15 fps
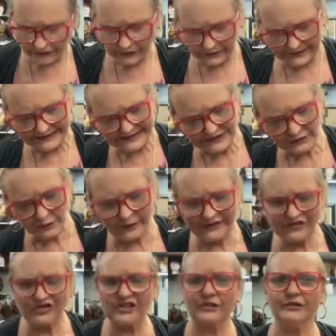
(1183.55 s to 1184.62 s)
So this is
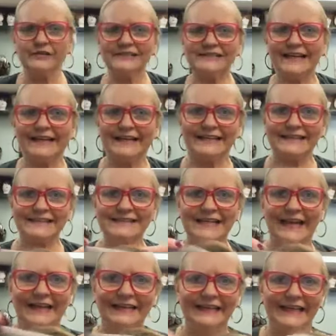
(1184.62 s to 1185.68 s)
what she looks like
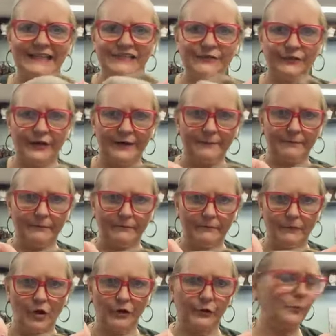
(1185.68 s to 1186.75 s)
inside. Lace front,
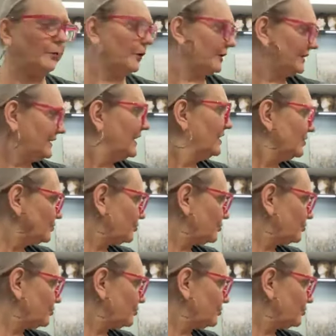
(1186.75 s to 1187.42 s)
mono parts.